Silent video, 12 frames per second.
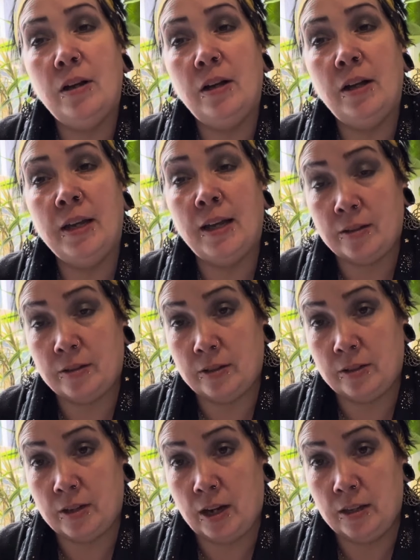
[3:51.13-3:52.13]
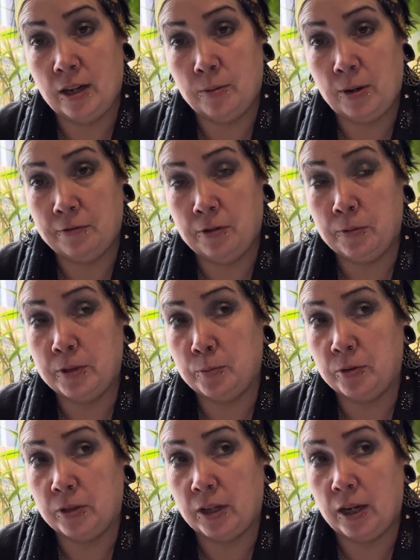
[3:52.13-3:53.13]
It has to stay there. We have nowhere to
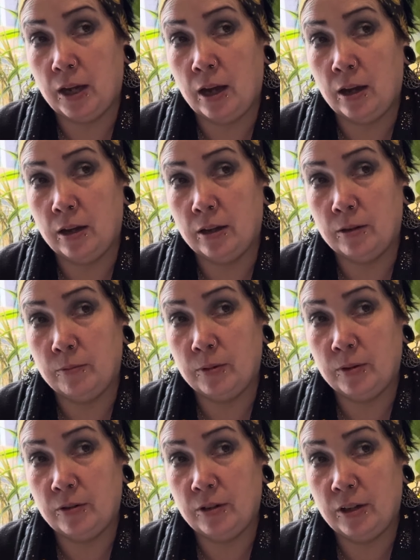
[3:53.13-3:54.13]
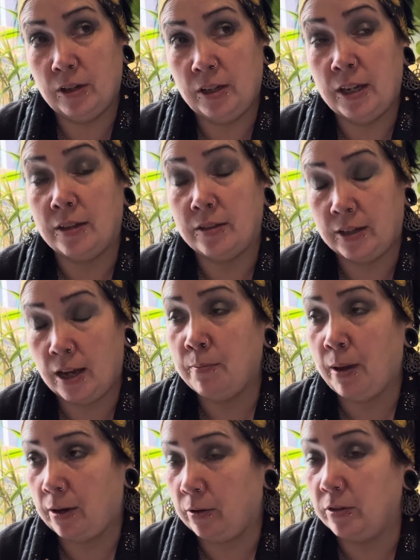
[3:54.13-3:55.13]
put it. Yes, getting
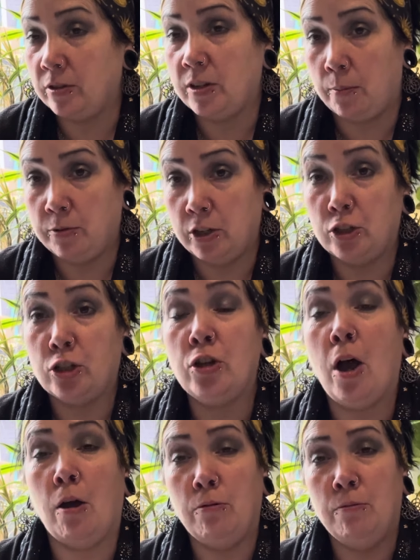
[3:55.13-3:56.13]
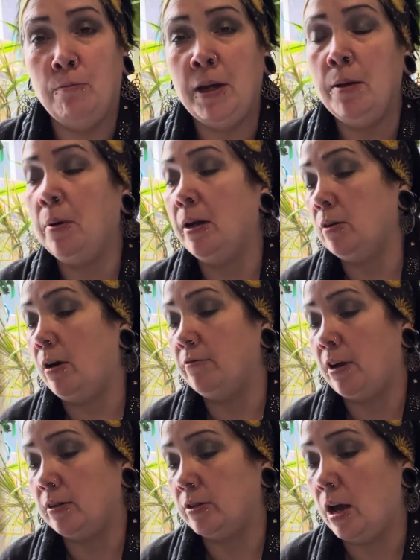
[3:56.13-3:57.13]
back on the subject. So, me and my
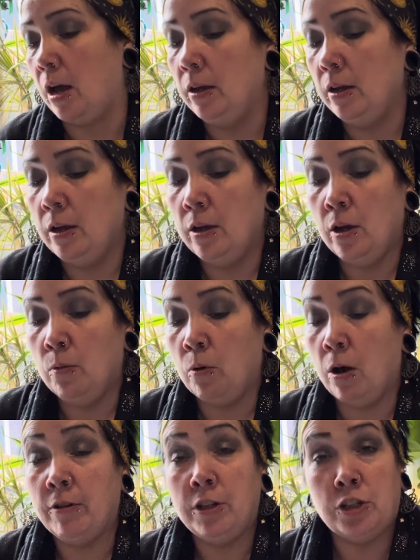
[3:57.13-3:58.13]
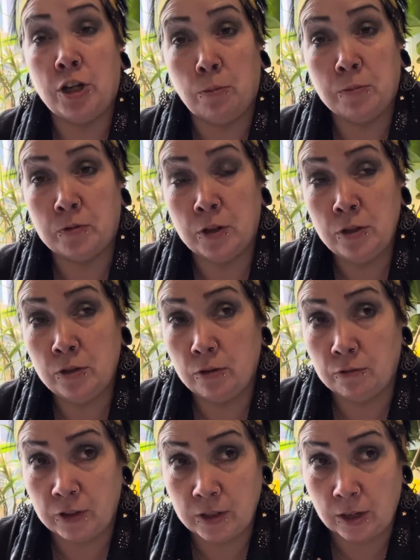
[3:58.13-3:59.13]
director were in Chelmsford
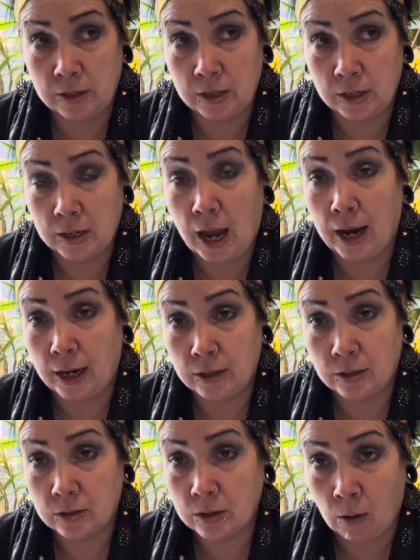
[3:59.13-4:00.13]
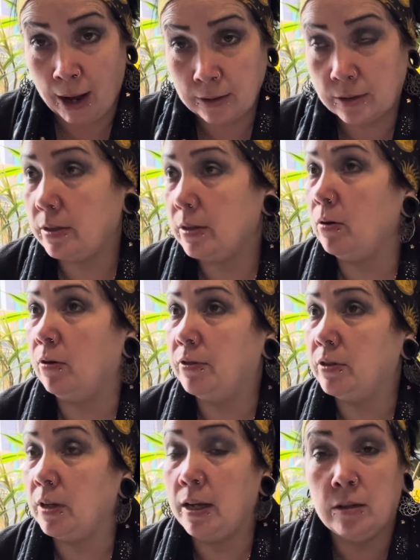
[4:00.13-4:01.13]
visiting a site,
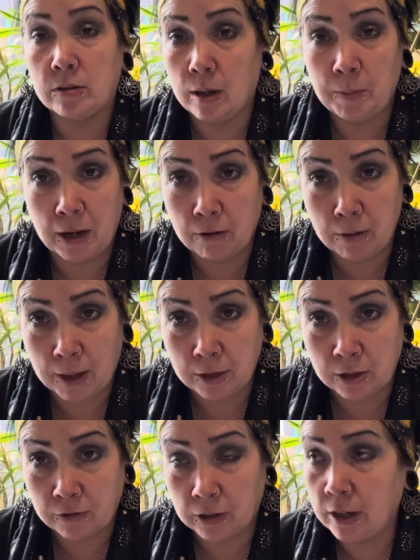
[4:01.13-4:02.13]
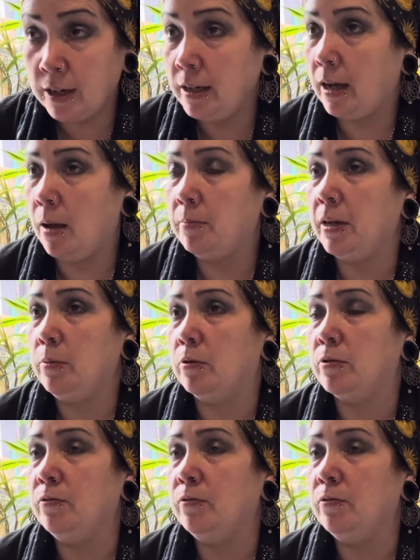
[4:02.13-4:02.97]
obviously, because I'm an area manager for a cleaning company. We was